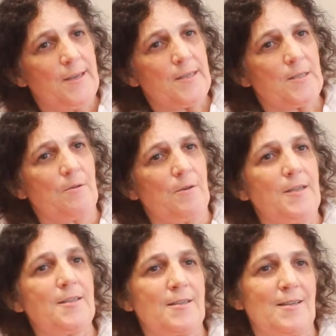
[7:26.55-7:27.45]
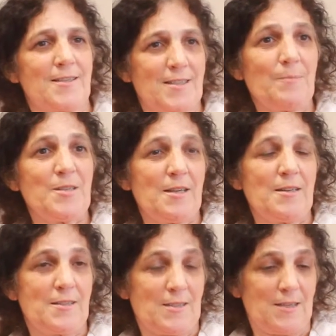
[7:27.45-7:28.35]
So it's stem
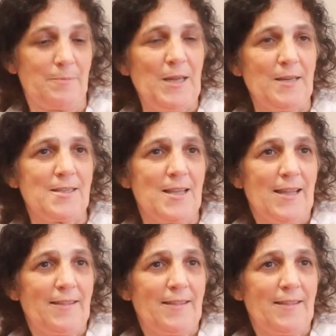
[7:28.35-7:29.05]
cells. It means